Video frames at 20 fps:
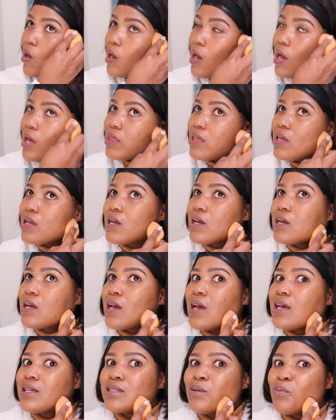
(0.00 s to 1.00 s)
I think
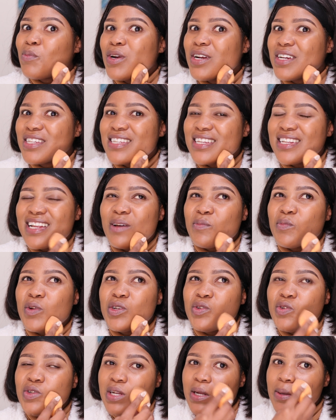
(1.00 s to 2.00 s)
as a person, I'm
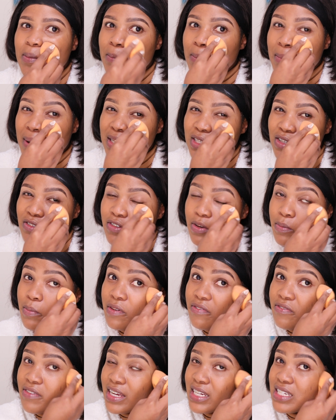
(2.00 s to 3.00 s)
not really much of a
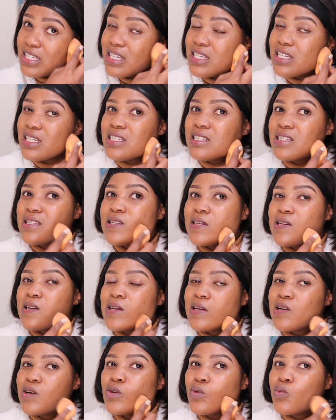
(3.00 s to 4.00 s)
perfectionist,
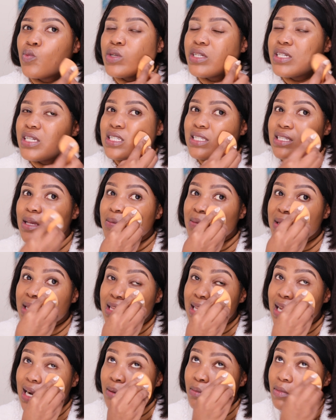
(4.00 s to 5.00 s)
which is something
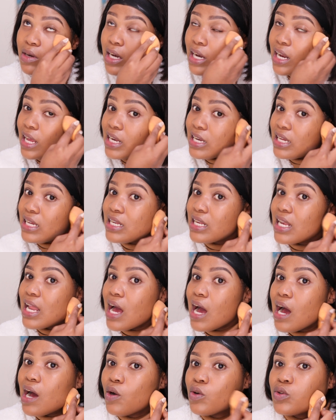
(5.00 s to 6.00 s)
that I'm learning
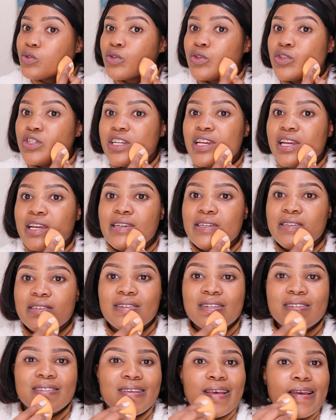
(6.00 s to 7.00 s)
now to change,
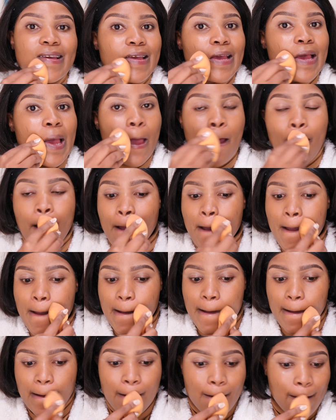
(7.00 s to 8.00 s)
to say,
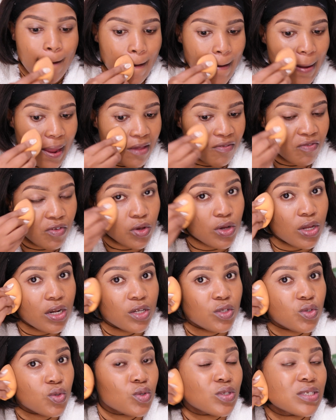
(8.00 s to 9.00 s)
if you're
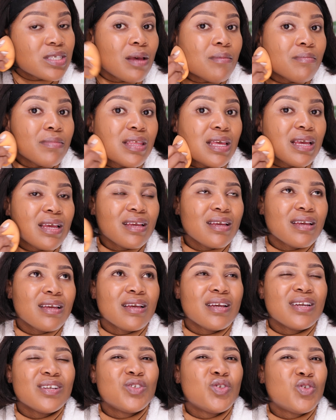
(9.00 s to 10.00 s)
gonna do something,
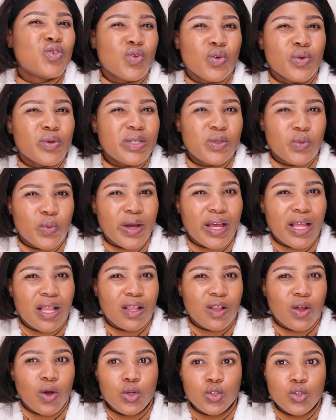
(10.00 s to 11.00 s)
do it
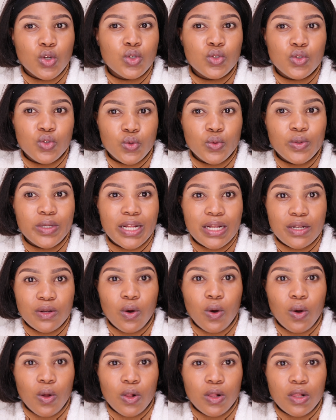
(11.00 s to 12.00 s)
well or don't do it at
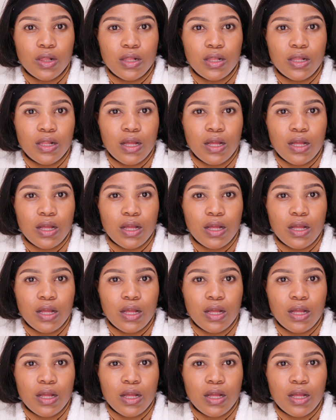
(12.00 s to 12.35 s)
all.